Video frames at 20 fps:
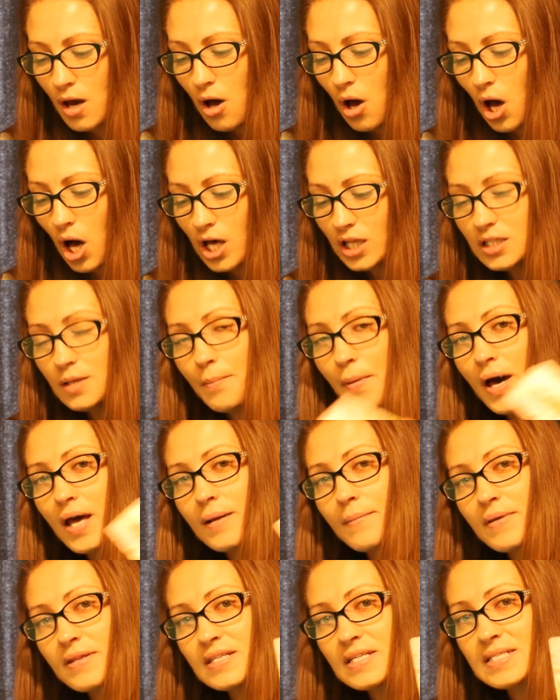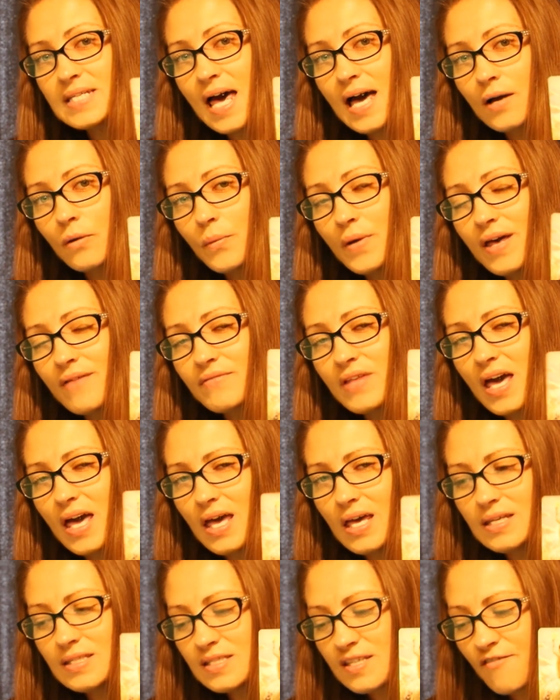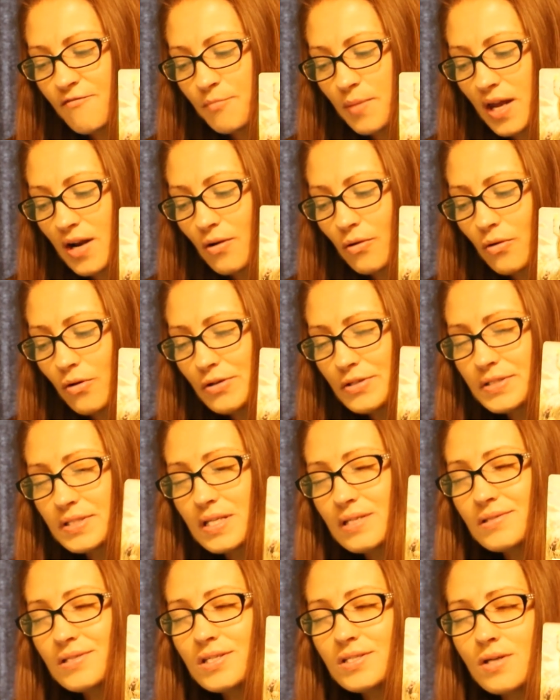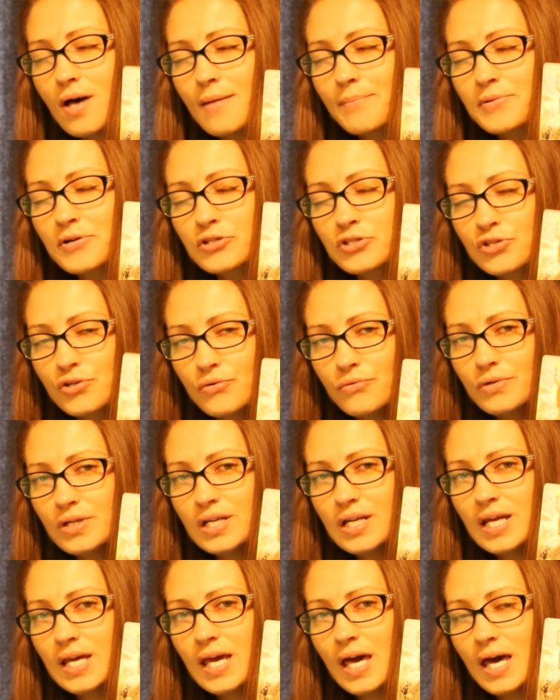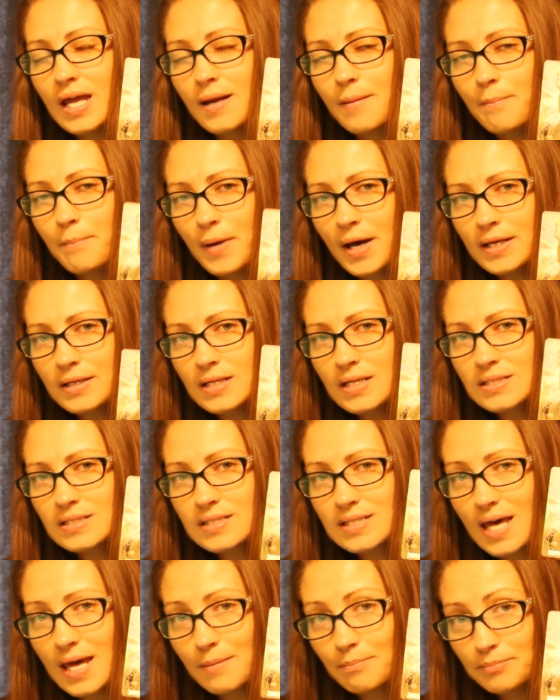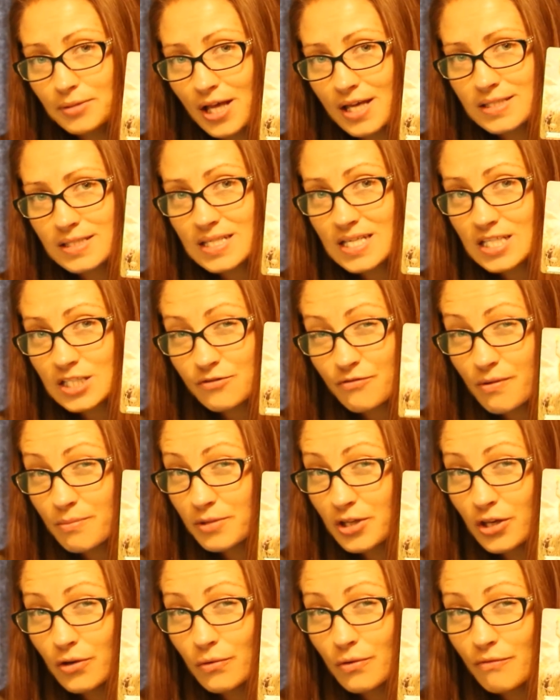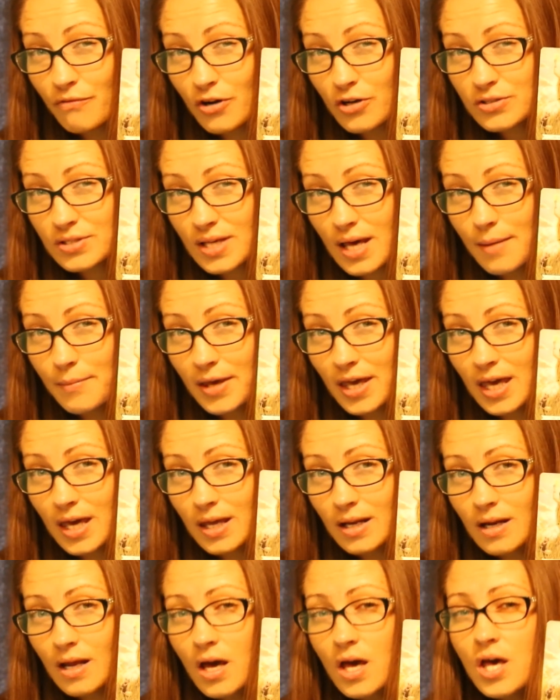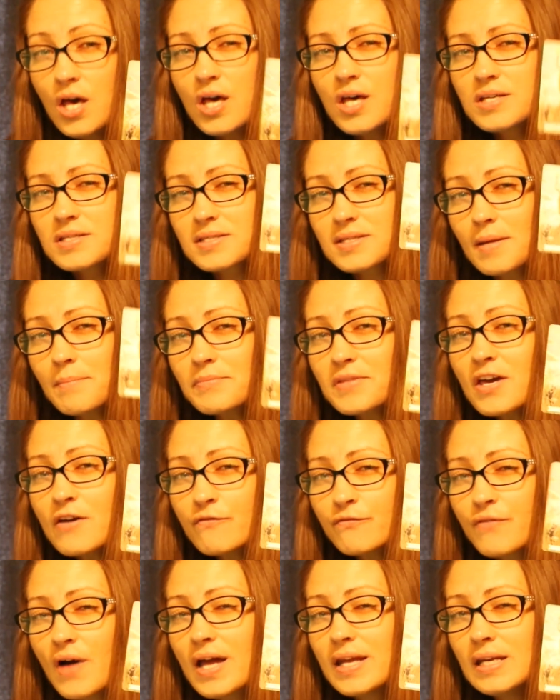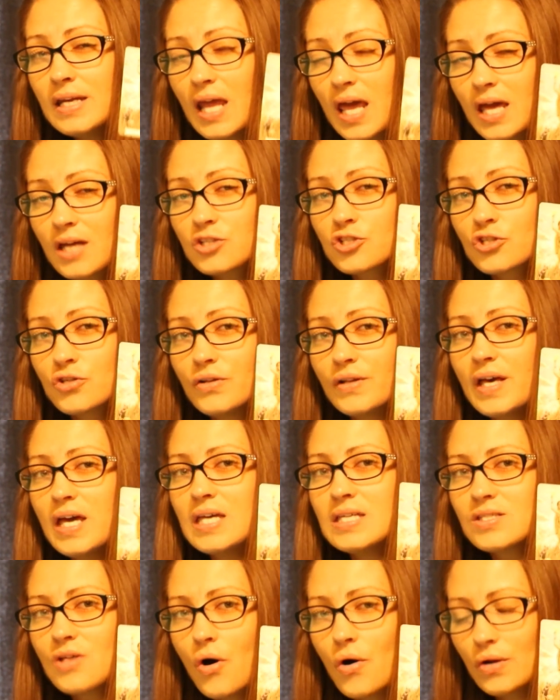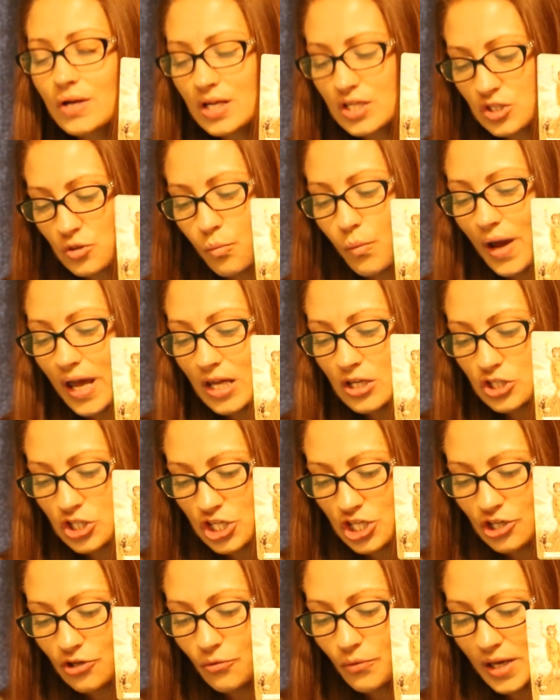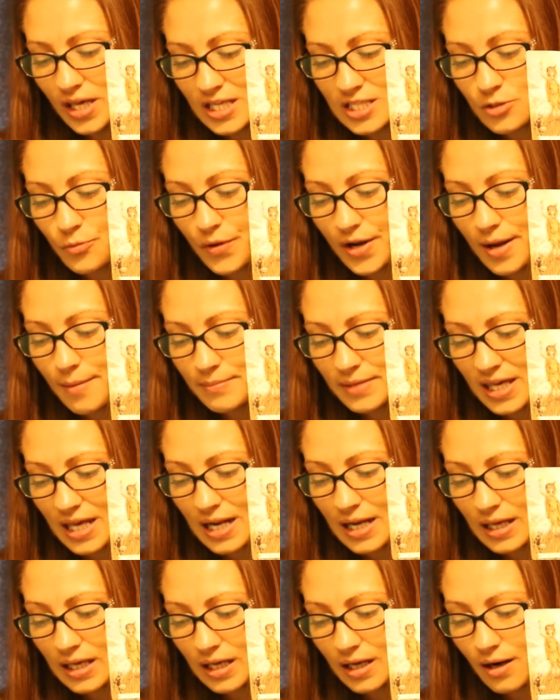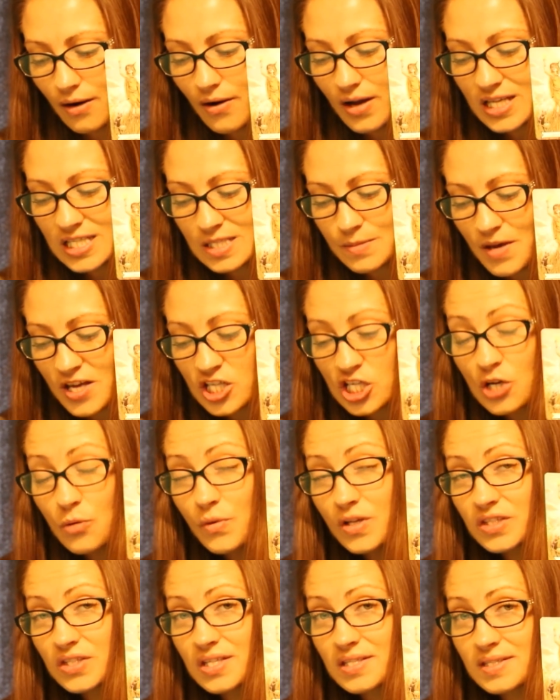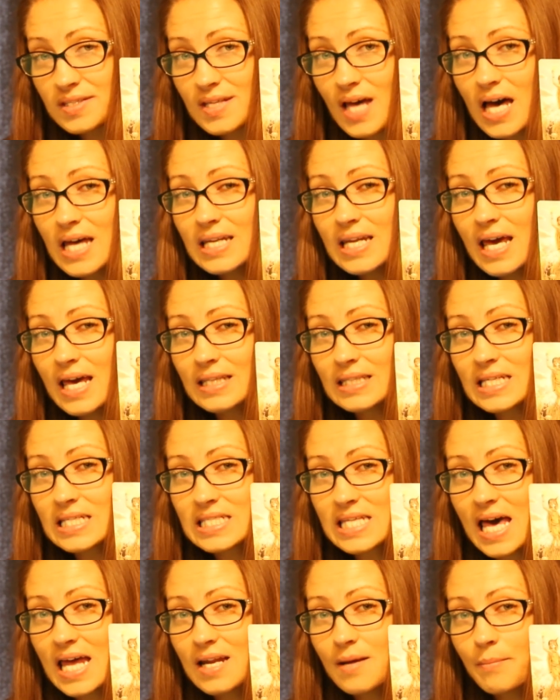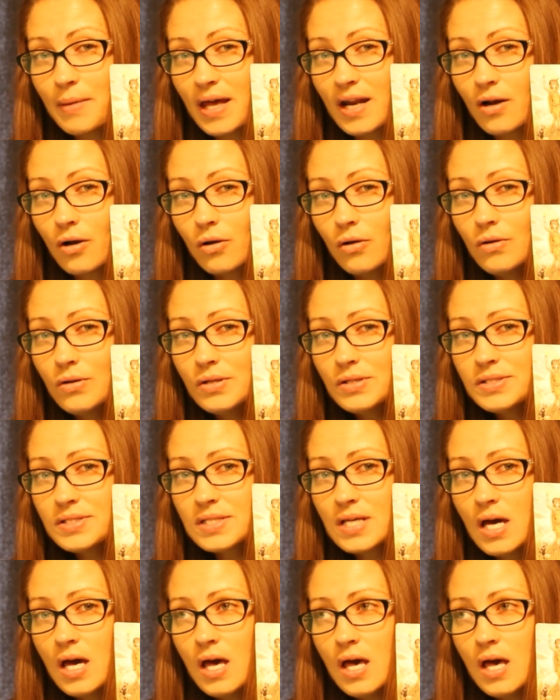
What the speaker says: On the bottom of the deck, we have the Ace of Pentacles. This is opportunity and abundance and blessings from the universe coming in. Something financial is on its way to you, is what I'm getting here, especially with the Sun and the Ten of Pentacles.